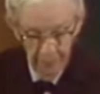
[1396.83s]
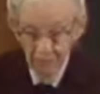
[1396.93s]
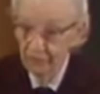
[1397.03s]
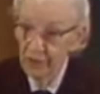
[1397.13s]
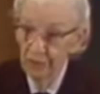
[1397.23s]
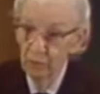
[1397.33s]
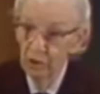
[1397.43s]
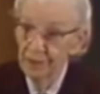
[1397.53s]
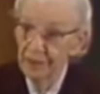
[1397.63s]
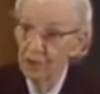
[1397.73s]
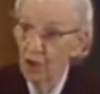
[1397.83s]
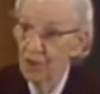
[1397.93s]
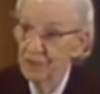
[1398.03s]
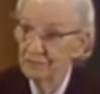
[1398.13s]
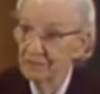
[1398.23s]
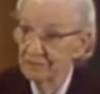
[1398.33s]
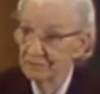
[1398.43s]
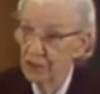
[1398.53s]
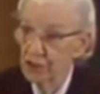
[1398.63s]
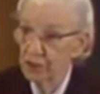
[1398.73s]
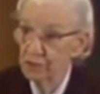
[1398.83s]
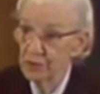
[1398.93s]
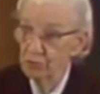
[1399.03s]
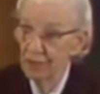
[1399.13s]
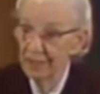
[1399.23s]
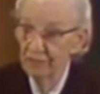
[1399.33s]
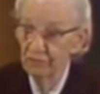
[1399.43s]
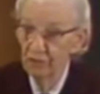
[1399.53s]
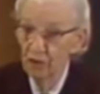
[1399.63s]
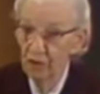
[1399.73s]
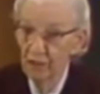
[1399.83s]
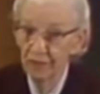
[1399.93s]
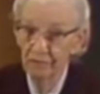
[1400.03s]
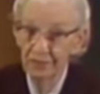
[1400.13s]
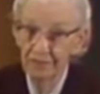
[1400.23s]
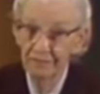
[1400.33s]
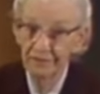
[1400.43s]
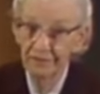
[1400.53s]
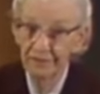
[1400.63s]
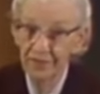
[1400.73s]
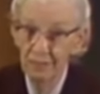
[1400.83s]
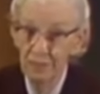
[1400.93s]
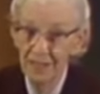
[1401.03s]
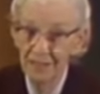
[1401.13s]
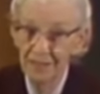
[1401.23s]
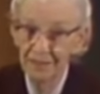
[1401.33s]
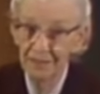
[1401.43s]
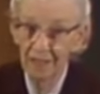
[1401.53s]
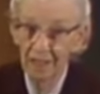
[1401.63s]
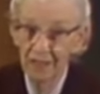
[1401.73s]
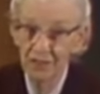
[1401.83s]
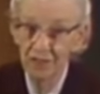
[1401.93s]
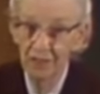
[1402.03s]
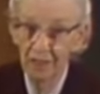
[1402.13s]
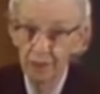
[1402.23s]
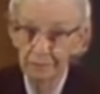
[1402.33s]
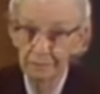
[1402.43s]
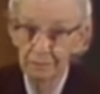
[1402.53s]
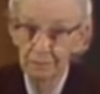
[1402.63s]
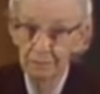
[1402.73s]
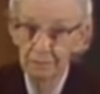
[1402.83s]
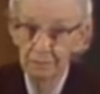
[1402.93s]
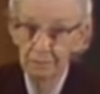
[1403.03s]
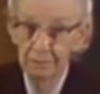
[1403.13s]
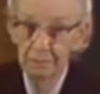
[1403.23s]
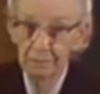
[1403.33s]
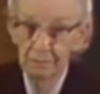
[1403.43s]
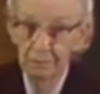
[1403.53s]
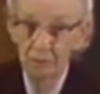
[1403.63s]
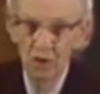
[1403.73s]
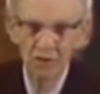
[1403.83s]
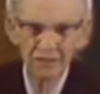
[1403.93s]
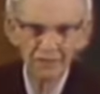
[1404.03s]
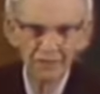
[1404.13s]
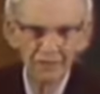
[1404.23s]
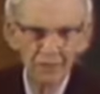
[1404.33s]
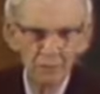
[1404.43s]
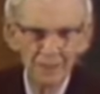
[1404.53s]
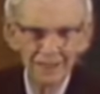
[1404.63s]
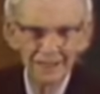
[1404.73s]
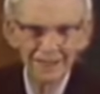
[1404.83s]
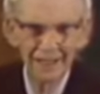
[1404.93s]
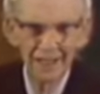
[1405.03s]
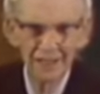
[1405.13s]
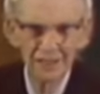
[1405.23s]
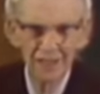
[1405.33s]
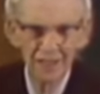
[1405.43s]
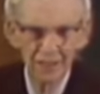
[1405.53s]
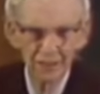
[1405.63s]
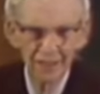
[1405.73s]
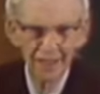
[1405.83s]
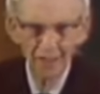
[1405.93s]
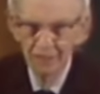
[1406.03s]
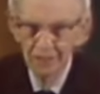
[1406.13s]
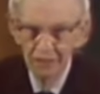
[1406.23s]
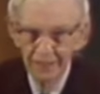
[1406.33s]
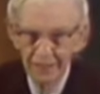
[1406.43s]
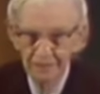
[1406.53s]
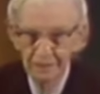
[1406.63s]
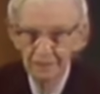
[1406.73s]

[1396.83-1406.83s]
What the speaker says: And furthermore, that the cost of conversion was running $450 million a year. $450 million a year down the drain